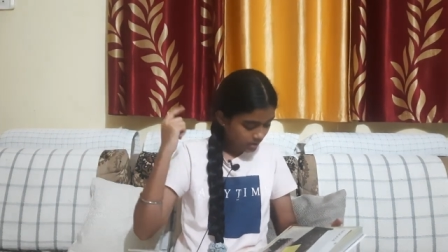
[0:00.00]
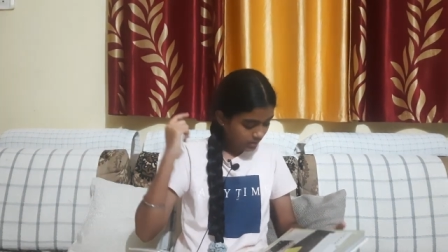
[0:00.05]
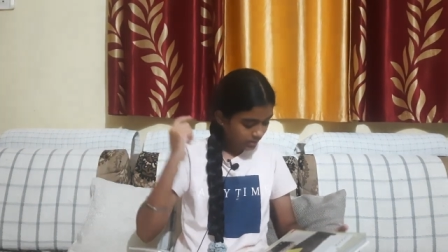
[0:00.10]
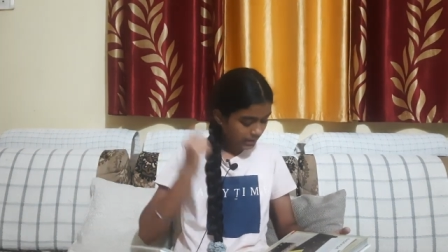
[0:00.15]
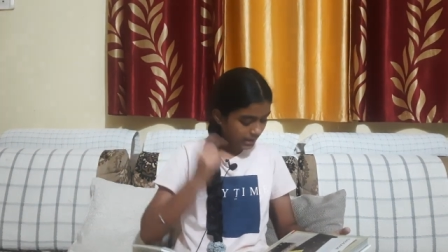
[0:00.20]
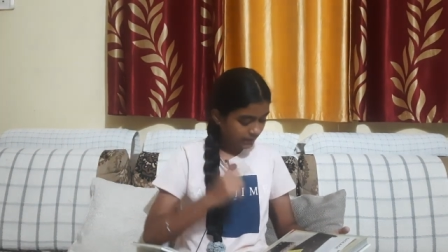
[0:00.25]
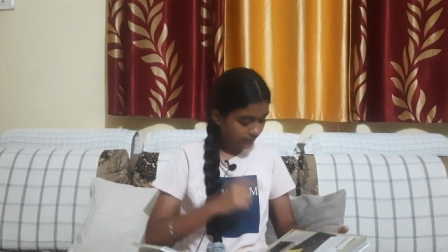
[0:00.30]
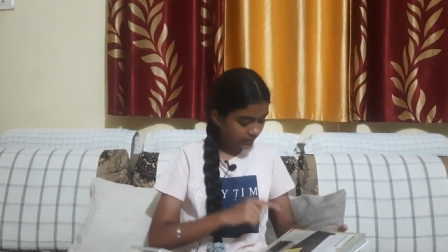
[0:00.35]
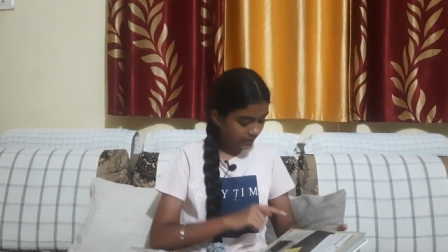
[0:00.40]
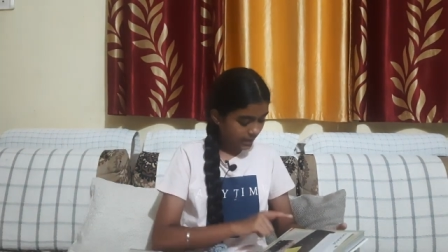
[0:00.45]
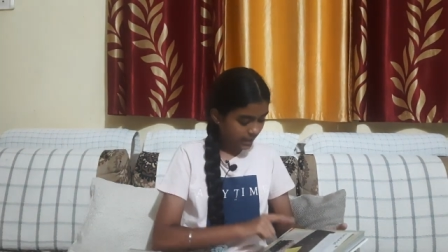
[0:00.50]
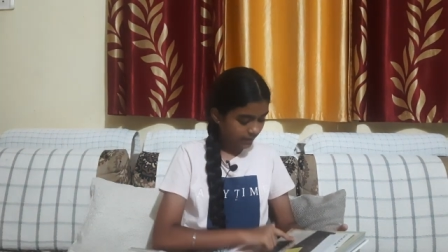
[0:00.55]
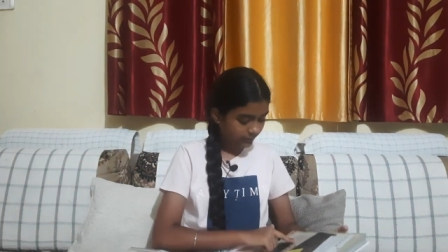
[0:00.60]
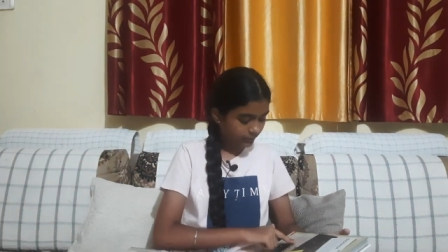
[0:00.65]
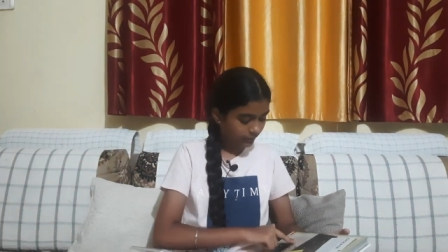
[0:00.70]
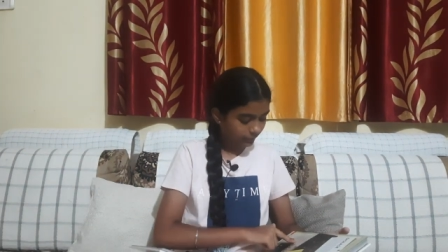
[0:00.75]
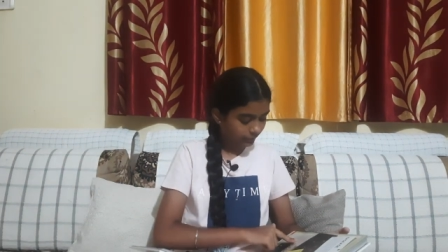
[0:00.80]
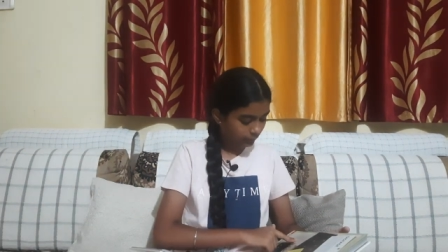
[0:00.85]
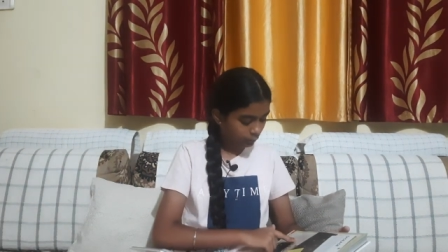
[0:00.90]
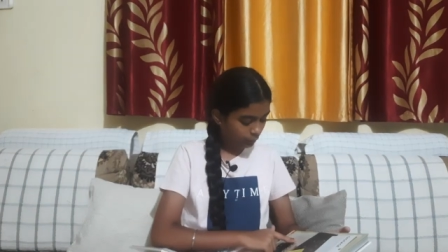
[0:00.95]
Then we
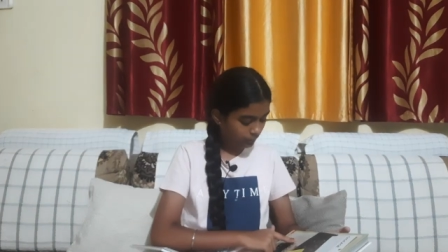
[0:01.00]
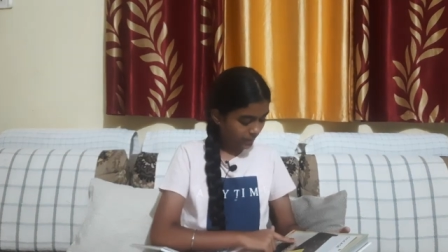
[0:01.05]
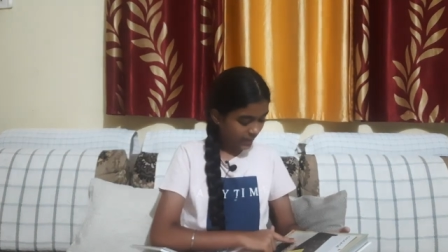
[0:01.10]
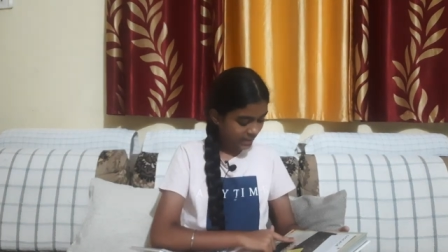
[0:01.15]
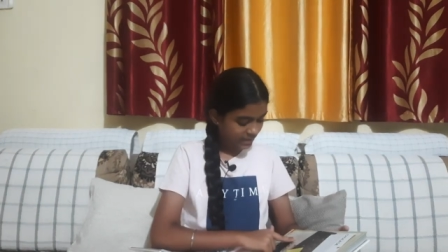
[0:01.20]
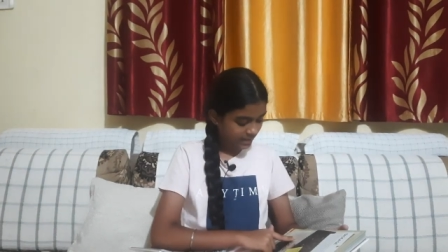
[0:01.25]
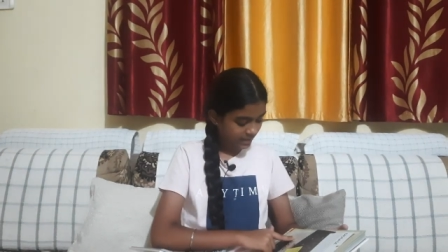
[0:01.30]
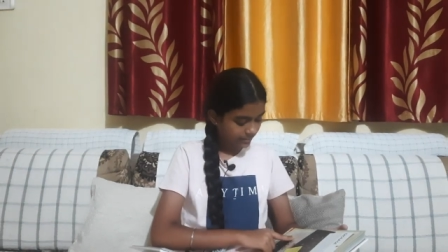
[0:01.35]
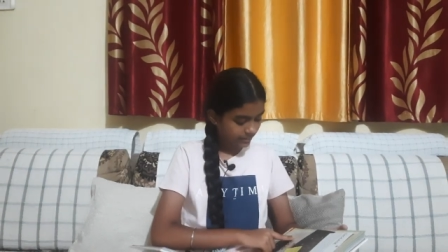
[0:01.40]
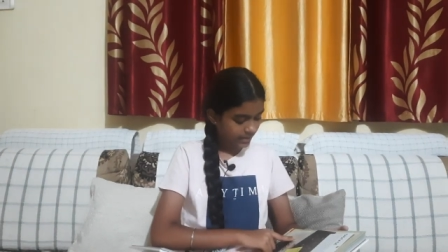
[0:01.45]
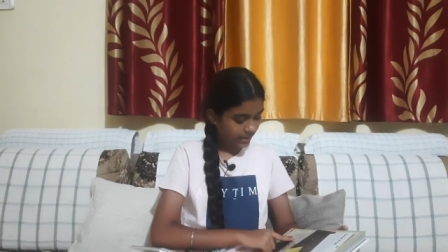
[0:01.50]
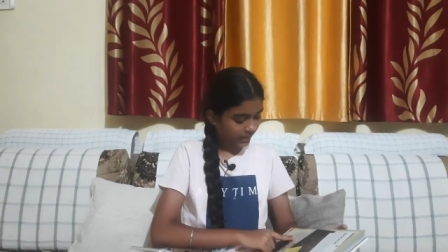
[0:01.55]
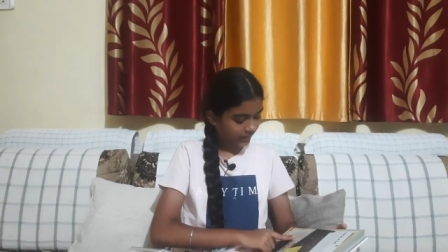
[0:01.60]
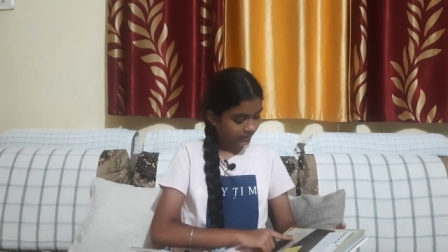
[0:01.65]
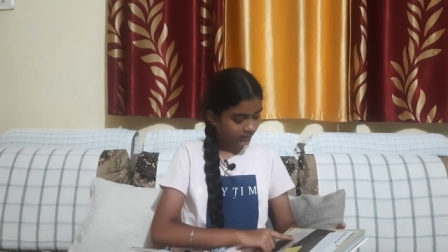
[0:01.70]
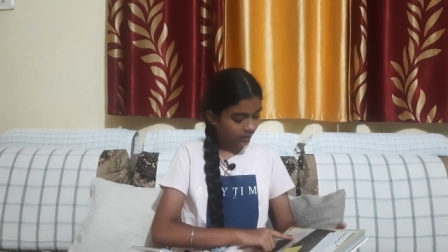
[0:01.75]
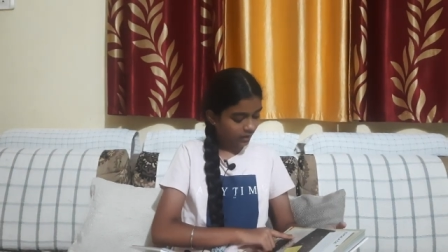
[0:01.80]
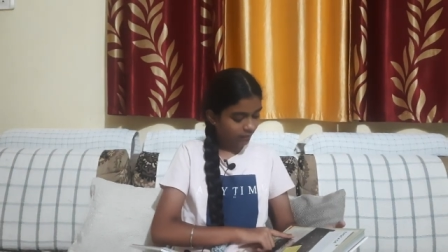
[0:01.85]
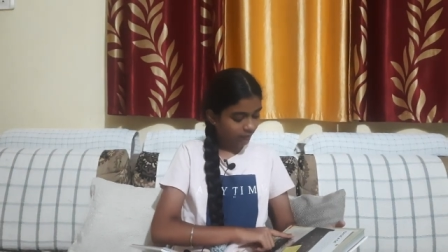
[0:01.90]
have the flu pandemic.